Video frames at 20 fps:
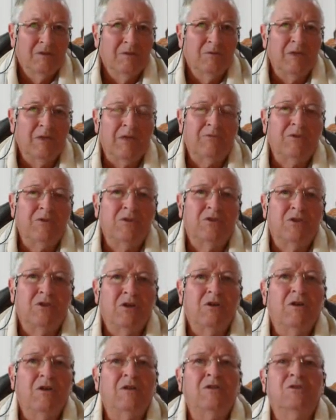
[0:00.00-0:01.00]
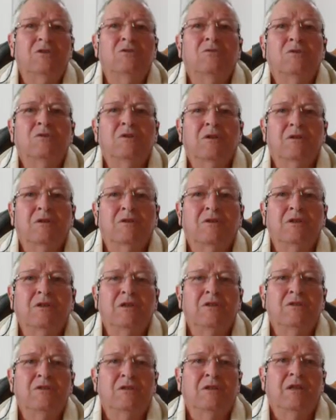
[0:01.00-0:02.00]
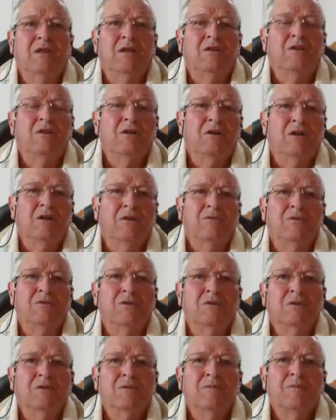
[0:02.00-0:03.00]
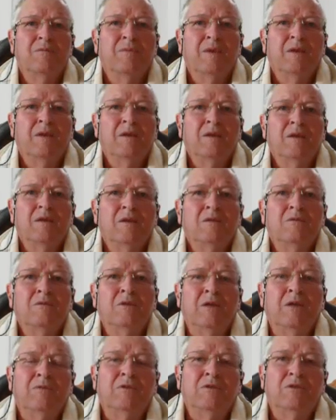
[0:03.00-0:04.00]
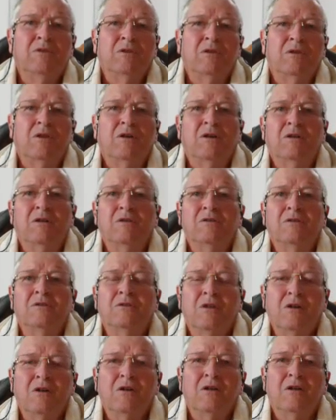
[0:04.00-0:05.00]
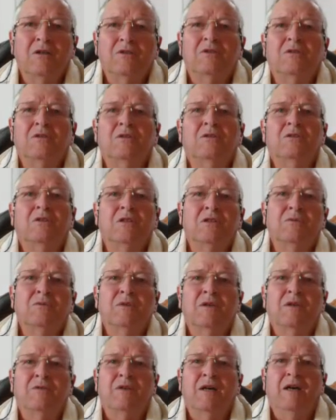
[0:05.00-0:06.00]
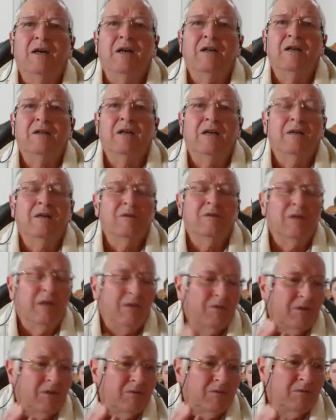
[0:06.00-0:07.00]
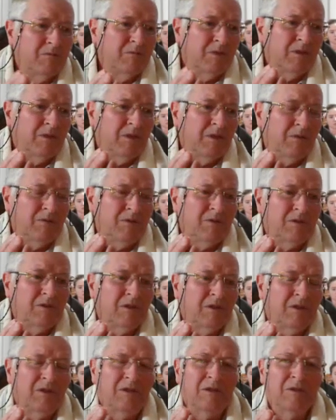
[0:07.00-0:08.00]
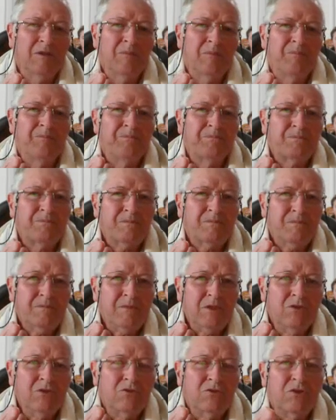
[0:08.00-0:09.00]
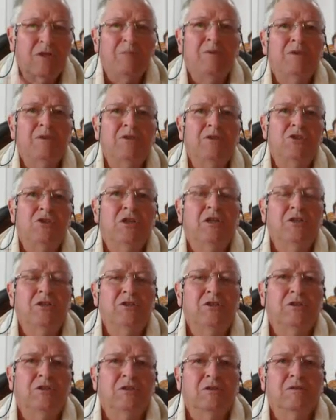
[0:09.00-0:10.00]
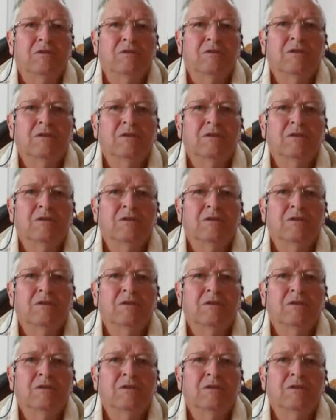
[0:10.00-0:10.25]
We have to die to a lot of things in our lives. We have to delight, die to the things we have have a how would you say um, trouble in changing.